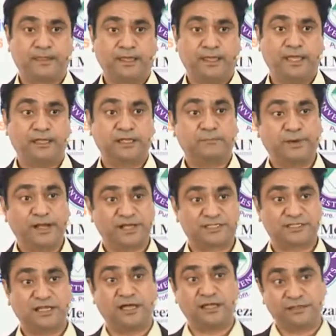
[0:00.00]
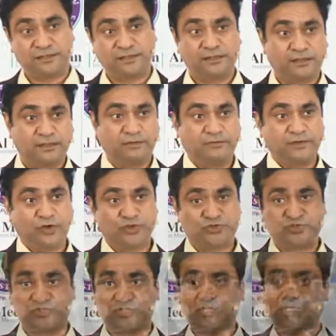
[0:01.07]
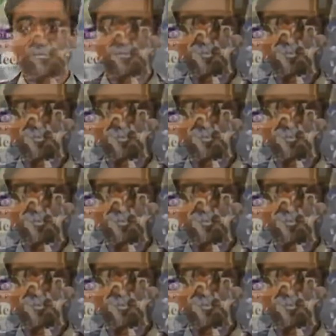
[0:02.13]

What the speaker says: And in Pakistan, we also see